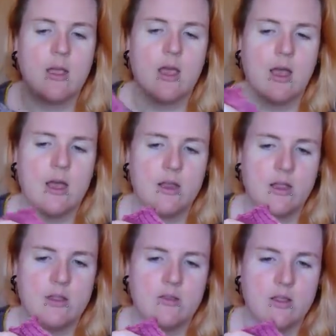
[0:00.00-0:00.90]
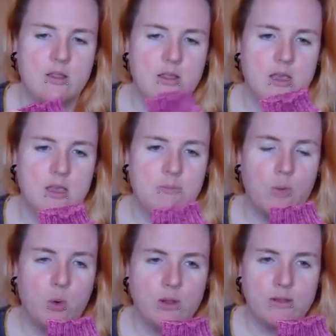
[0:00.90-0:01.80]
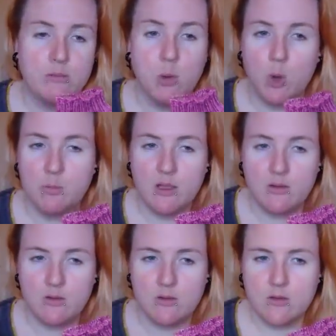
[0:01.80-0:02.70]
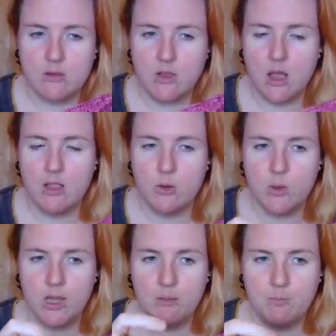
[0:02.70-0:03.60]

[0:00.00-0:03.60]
and it is in the Poison Poppies colourway.